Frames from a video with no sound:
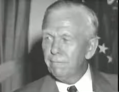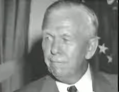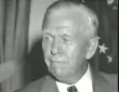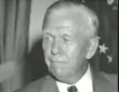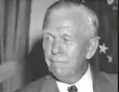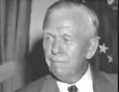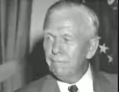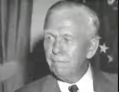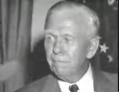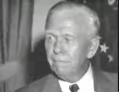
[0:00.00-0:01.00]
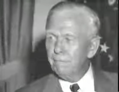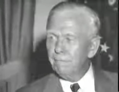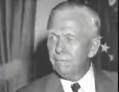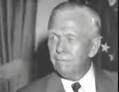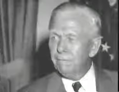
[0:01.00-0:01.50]

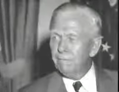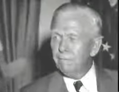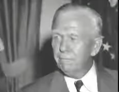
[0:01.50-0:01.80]
No one is speaking in this clip.